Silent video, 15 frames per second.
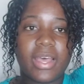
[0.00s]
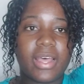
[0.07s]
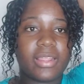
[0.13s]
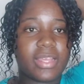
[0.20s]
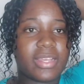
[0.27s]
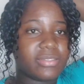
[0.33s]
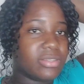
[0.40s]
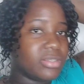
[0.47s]

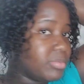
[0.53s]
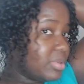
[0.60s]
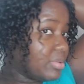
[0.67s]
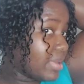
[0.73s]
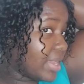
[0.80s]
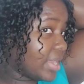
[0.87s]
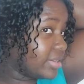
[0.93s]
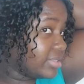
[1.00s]
That's gonna be
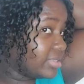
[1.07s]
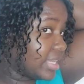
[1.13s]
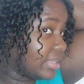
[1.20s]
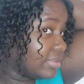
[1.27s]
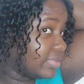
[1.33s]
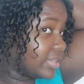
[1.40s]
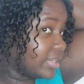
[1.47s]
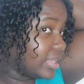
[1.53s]
my
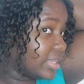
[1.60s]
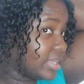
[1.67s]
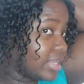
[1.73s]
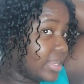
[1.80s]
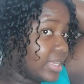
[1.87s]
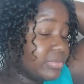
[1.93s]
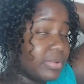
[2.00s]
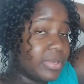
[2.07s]
hairstyle for the day.
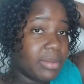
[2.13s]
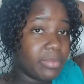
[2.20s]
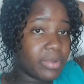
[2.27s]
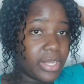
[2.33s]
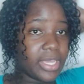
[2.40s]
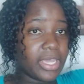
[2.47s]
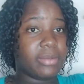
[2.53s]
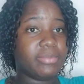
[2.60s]
That's what I'm
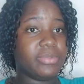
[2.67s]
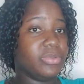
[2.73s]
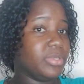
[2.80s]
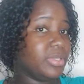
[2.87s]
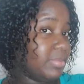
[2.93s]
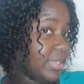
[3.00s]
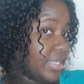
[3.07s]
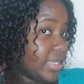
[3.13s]
gonna end up
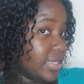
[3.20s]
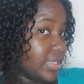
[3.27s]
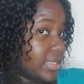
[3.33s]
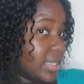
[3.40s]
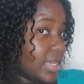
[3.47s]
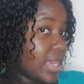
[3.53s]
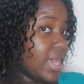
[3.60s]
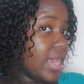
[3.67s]
doing
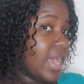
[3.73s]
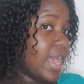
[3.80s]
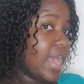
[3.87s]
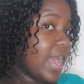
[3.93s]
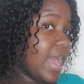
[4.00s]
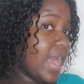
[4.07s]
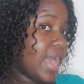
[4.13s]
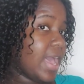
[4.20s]
because
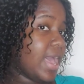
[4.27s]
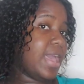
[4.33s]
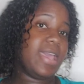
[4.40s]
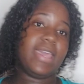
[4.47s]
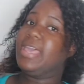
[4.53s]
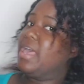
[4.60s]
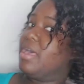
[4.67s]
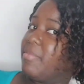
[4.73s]
I
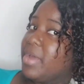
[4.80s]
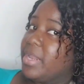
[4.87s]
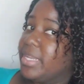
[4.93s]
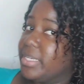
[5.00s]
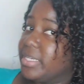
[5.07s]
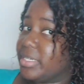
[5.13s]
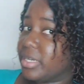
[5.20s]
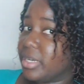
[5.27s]
can't
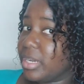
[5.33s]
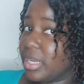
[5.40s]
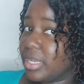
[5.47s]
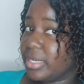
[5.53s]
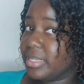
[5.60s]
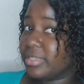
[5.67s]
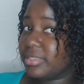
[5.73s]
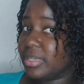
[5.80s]
manage all
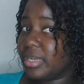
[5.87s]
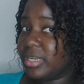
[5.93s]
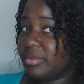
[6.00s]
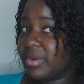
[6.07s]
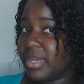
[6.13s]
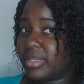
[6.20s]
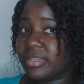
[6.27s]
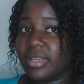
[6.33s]
of this on the
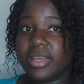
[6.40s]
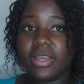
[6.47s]
back.